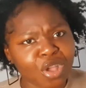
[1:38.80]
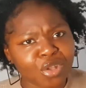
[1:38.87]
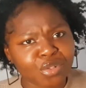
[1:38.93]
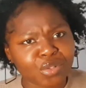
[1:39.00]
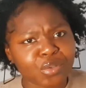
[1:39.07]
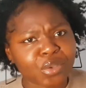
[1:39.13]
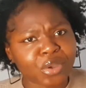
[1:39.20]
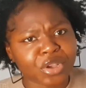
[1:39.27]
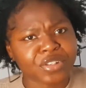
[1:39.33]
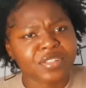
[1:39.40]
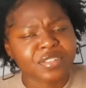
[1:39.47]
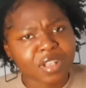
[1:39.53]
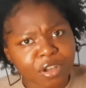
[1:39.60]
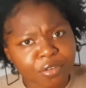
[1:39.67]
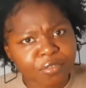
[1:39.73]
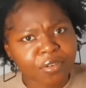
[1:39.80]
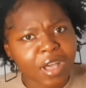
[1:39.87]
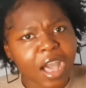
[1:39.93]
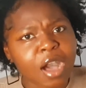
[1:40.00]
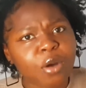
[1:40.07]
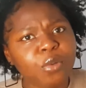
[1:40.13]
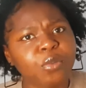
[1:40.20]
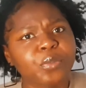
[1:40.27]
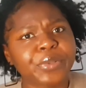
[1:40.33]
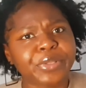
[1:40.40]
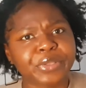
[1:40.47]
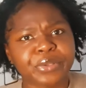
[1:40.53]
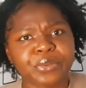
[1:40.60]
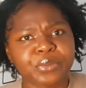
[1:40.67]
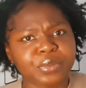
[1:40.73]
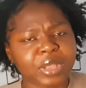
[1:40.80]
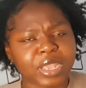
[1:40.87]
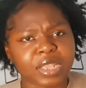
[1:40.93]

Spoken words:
to yourself. How will you